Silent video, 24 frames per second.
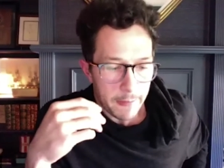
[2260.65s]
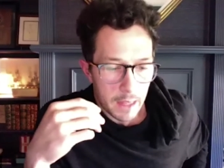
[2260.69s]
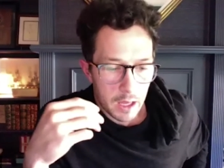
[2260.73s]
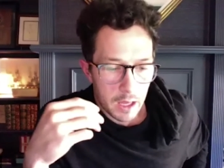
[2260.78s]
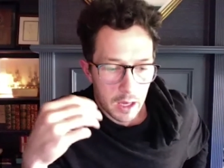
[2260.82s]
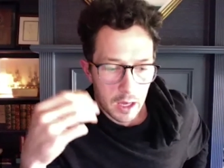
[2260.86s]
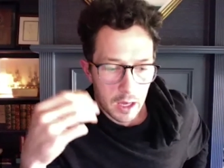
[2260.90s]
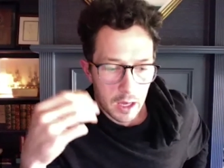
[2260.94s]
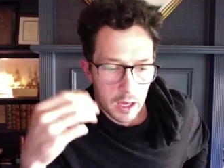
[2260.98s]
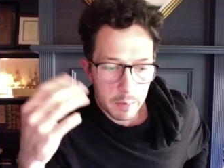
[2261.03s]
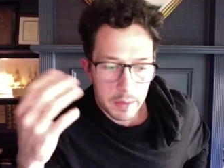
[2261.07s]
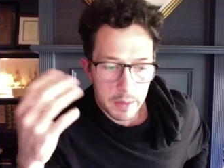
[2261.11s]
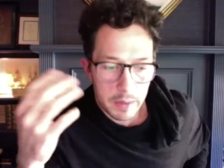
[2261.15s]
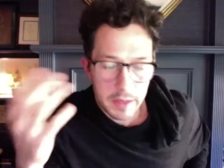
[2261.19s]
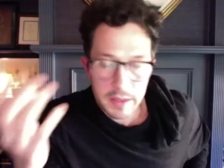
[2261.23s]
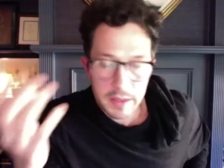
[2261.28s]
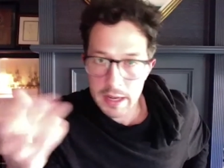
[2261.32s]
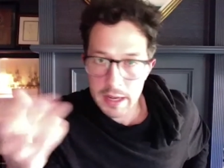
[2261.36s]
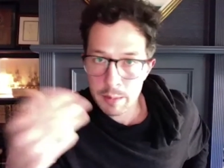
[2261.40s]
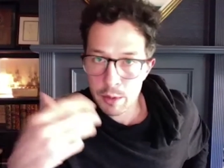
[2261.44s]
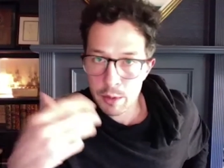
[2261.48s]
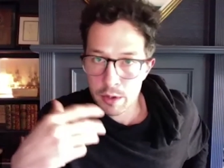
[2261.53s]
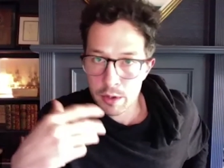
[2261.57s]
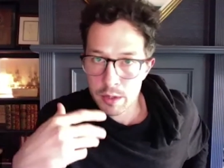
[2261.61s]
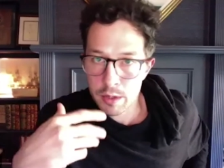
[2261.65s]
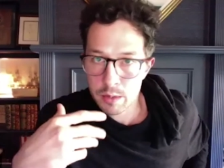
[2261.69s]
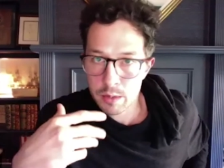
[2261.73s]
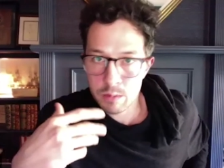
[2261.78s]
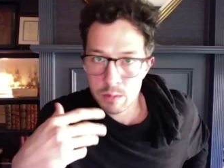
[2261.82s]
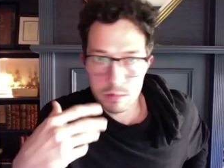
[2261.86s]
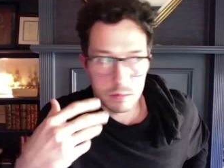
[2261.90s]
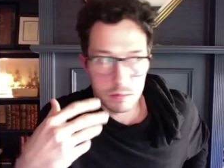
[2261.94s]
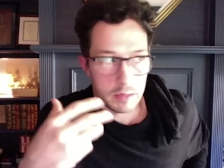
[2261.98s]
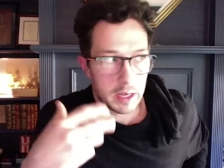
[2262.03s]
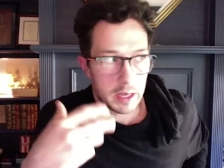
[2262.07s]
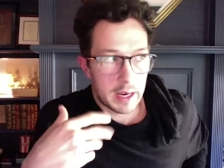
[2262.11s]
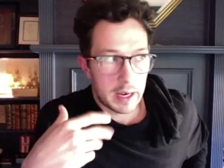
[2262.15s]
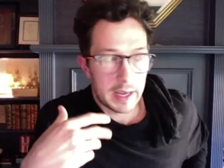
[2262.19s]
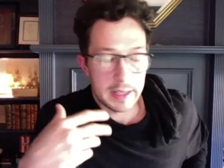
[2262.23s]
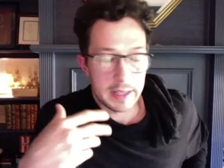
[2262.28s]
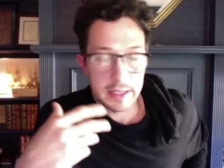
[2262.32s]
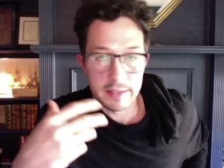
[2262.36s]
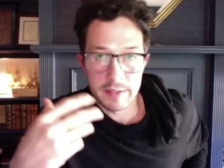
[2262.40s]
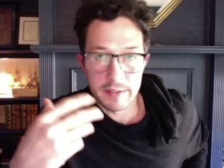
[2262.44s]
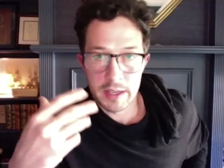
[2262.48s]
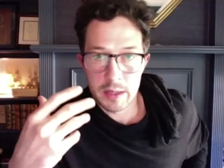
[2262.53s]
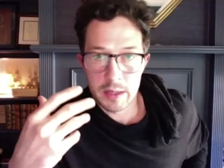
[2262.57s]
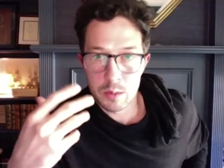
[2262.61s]
In the neighborhood that I
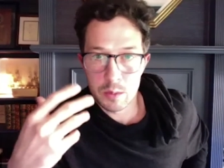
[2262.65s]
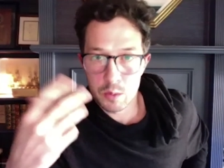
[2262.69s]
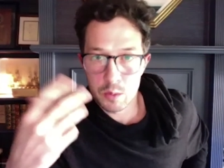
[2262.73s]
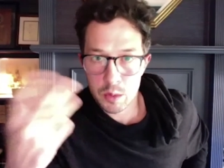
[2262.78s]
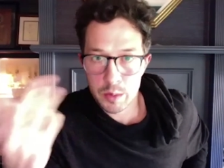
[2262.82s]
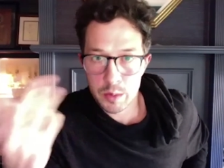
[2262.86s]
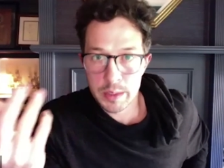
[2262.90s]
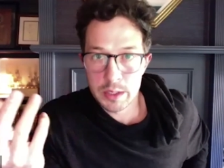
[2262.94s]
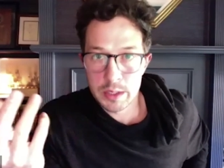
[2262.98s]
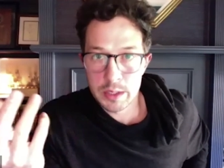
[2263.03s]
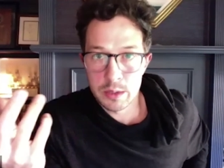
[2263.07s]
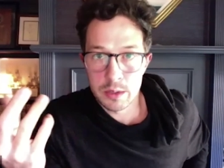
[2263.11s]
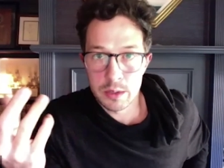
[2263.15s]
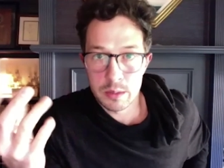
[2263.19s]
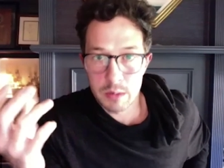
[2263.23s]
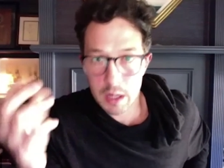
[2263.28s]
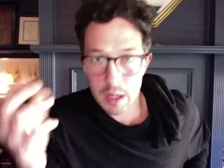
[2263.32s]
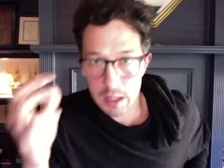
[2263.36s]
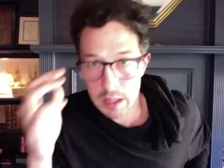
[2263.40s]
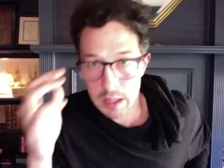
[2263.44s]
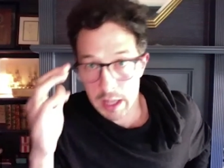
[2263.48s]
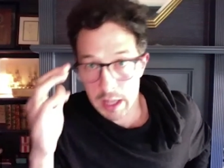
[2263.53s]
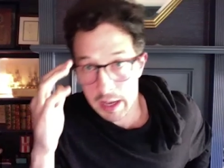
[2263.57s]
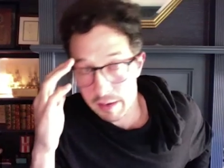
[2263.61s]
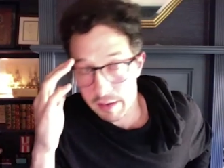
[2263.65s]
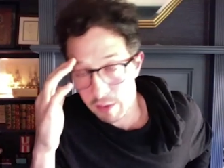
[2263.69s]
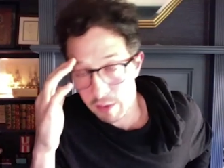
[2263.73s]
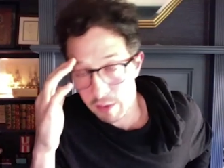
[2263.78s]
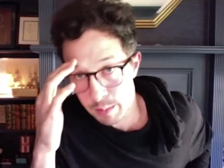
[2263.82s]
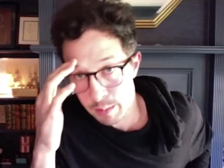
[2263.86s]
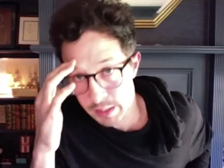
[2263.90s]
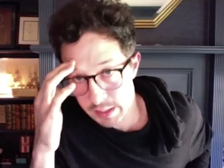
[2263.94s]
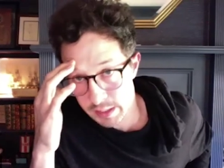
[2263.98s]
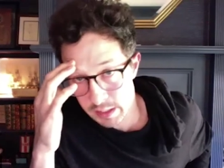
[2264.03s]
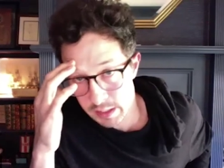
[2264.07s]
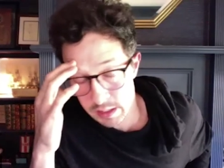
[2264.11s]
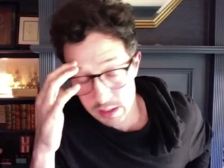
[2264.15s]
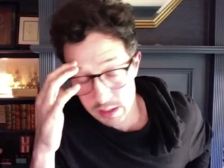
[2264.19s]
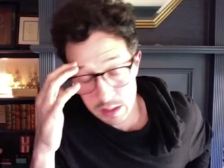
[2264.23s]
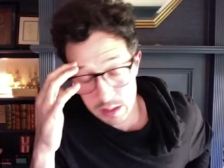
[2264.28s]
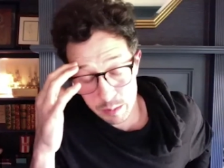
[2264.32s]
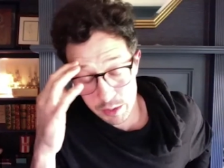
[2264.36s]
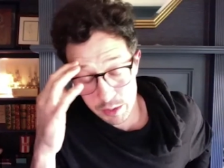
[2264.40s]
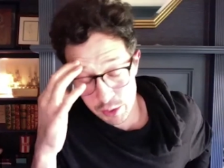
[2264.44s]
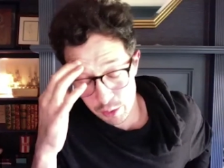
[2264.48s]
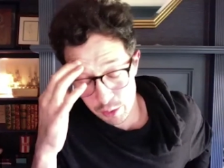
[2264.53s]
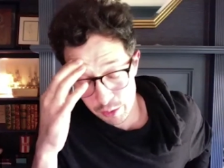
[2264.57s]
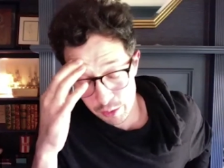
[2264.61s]
live in, where we do a lot of our business, the
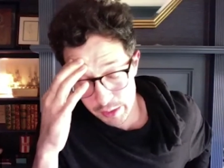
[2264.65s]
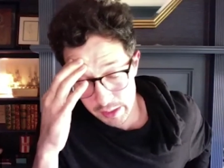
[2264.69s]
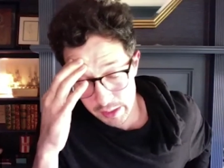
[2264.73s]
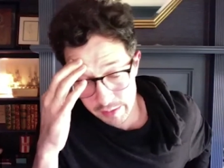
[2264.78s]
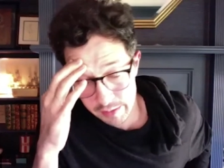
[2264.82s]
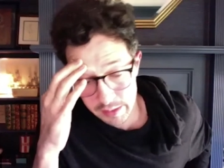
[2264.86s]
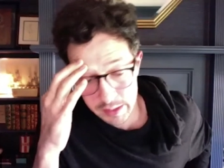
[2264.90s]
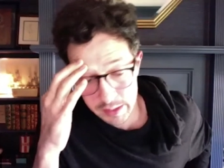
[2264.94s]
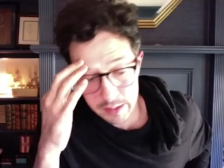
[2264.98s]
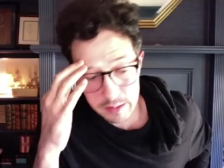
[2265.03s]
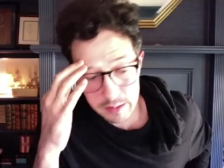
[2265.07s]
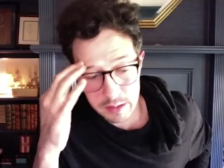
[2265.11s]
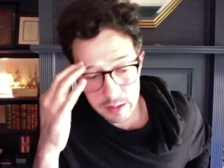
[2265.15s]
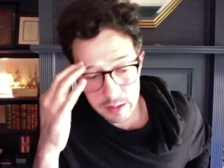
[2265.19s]
majority of it,